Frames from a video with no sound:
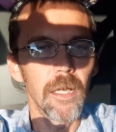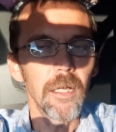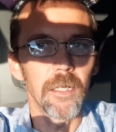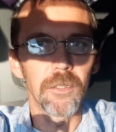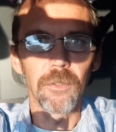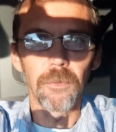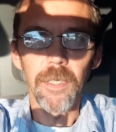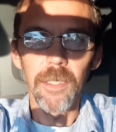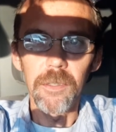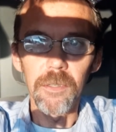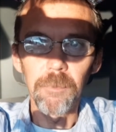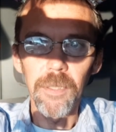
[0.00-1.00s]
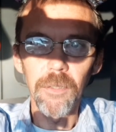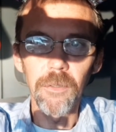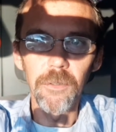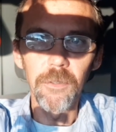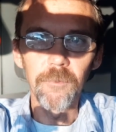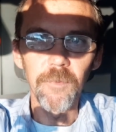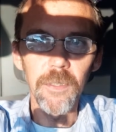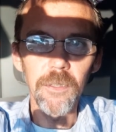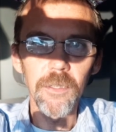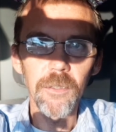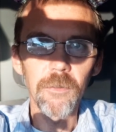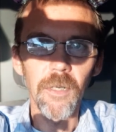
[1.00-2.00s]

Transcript: And do kids appear in your video?